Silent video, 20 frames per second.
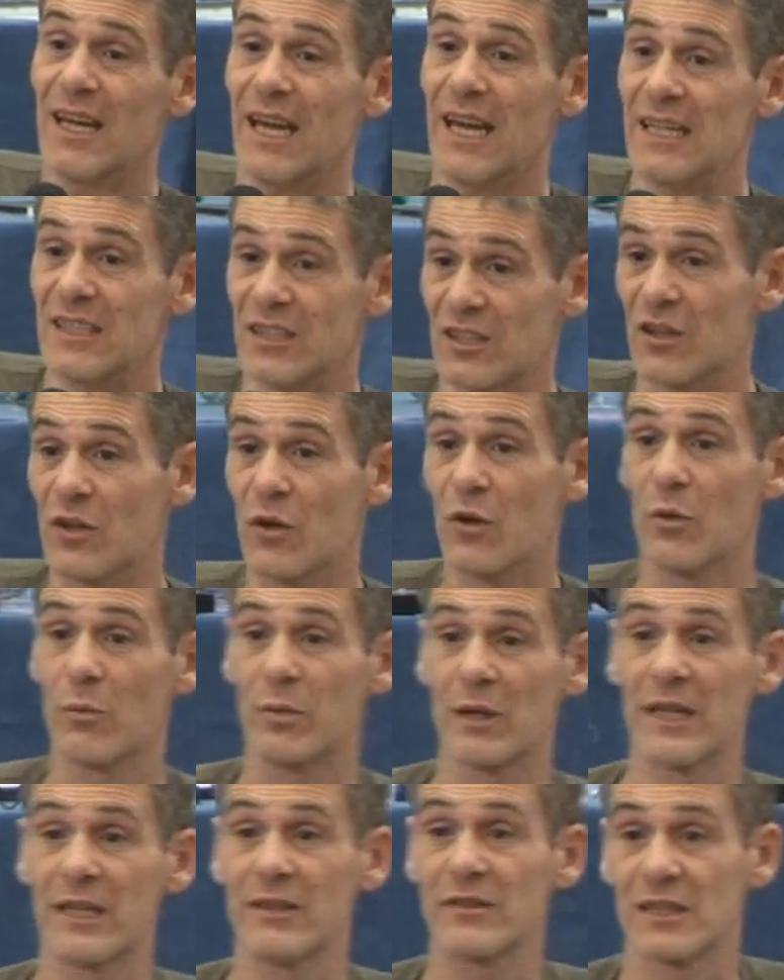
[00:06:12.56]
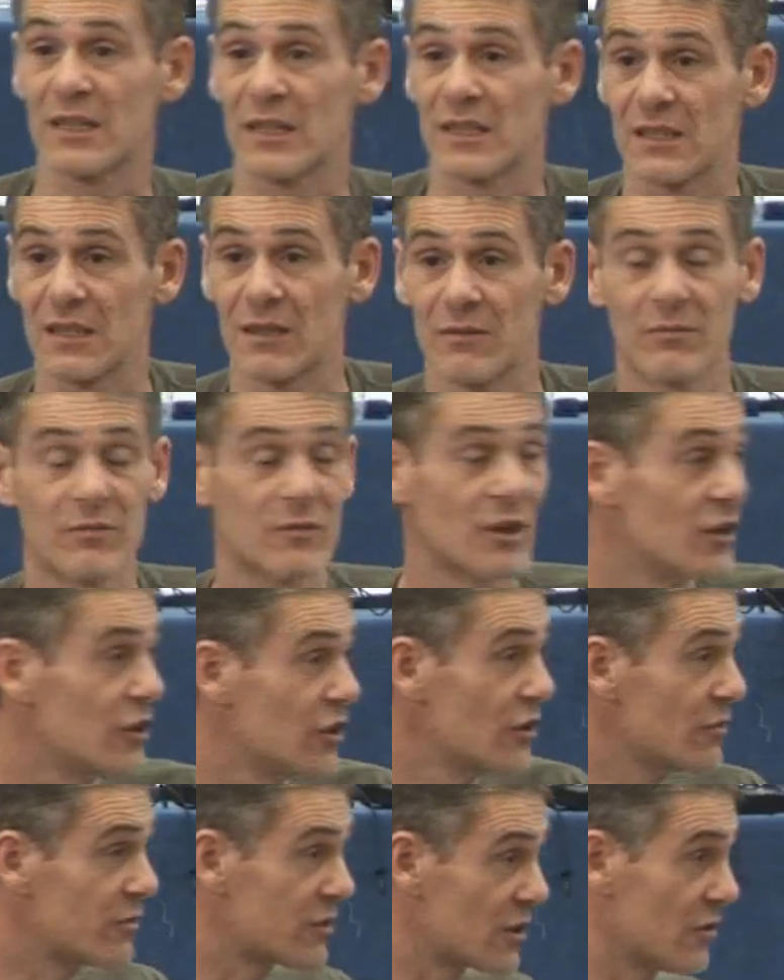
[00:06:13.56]
is the core belief system that
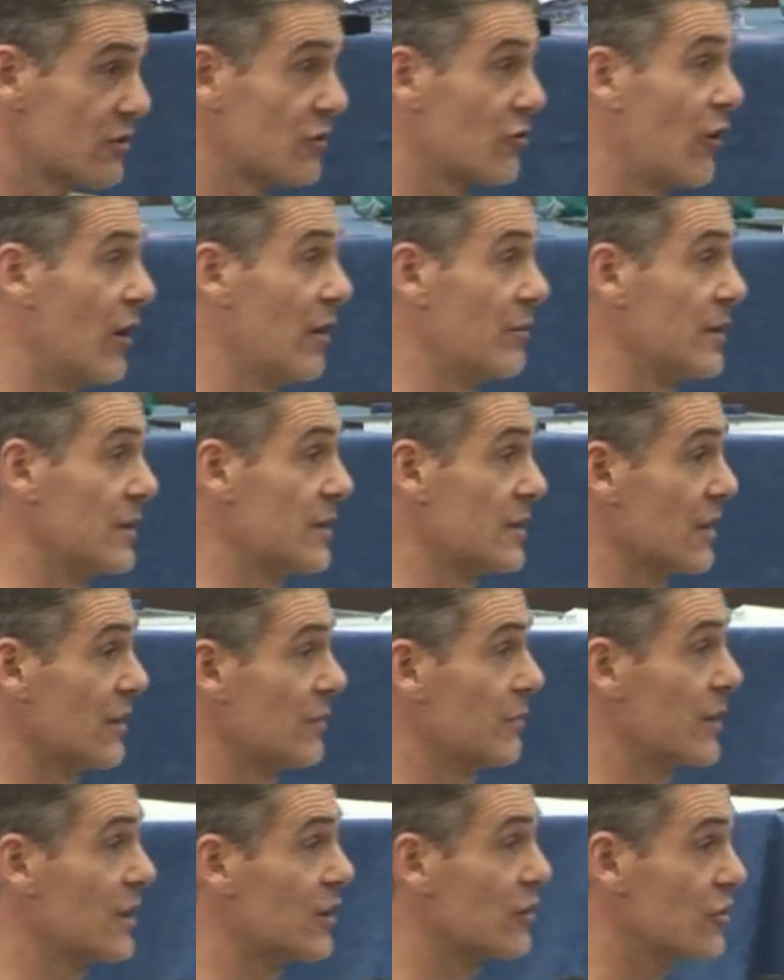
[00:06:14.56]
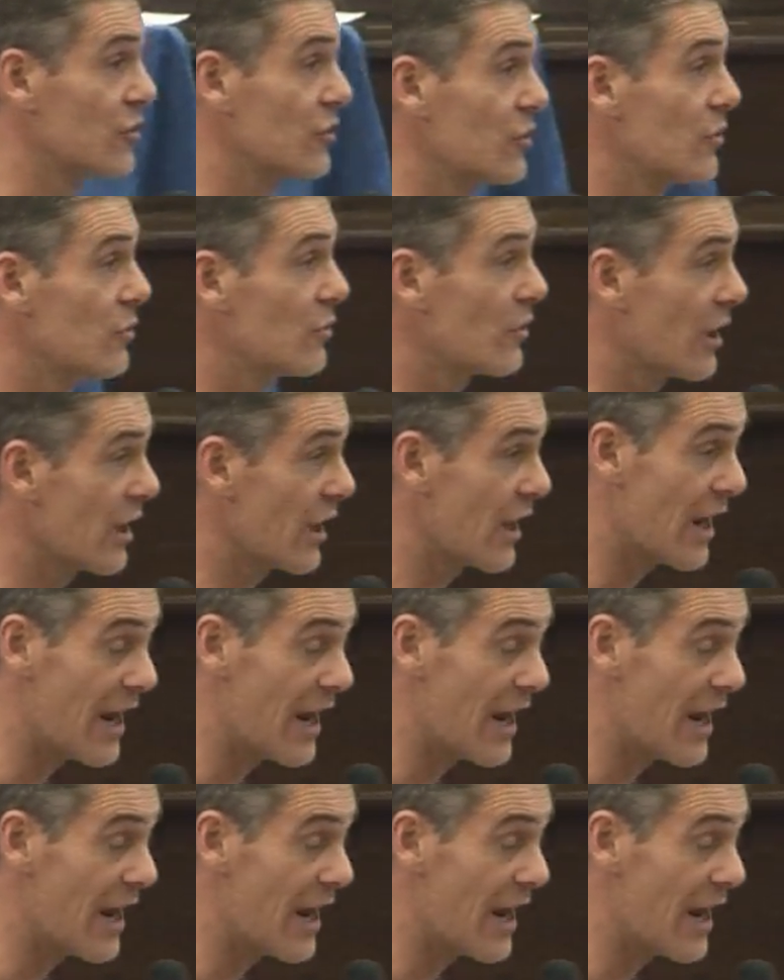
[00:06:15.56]
you've subscribed to because you